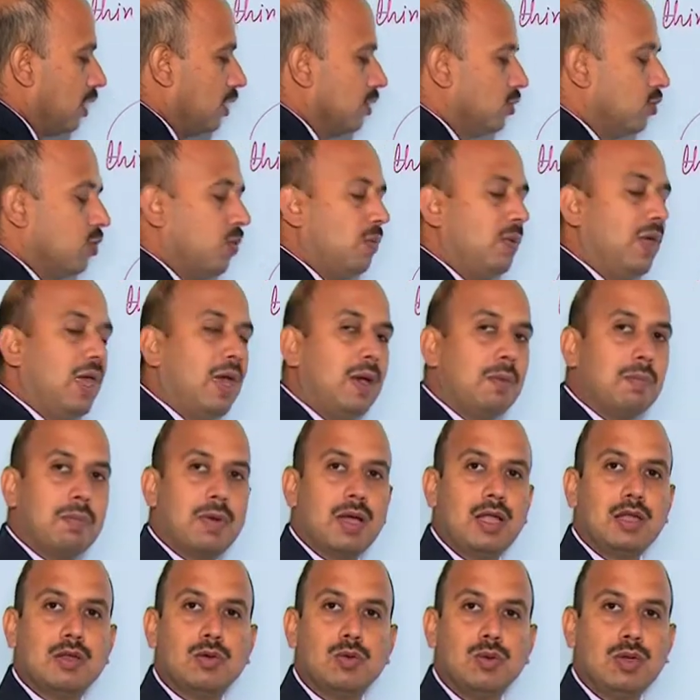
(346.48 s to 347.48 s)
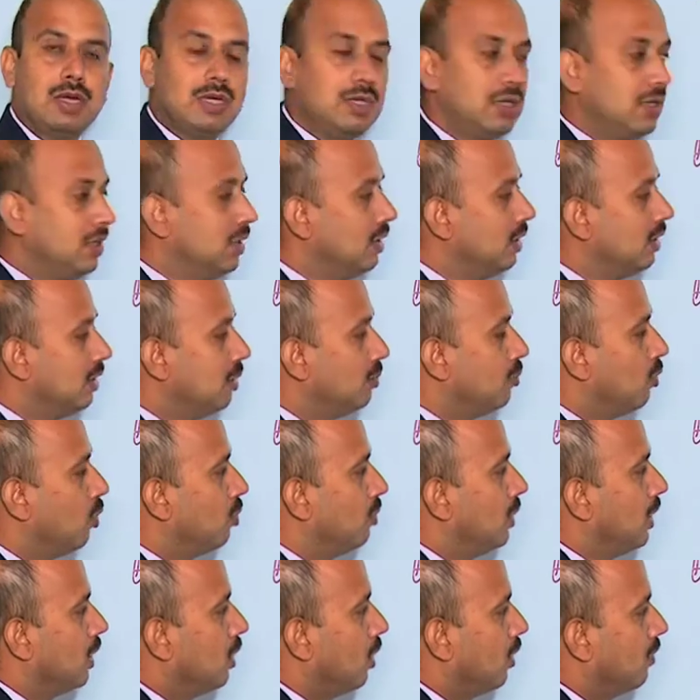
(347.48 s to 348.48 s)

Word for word: So, we have calculated here the moment